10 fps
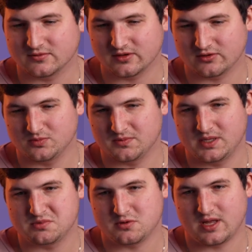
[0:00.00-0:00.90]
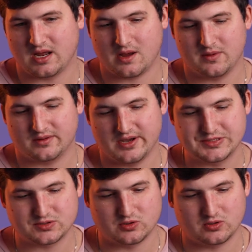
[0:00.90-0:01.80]
with a group of people that I went to high
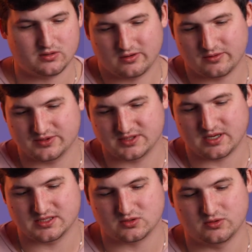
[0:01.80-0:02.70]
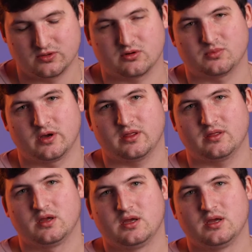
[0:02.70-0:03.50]
school or was in high school youth group with.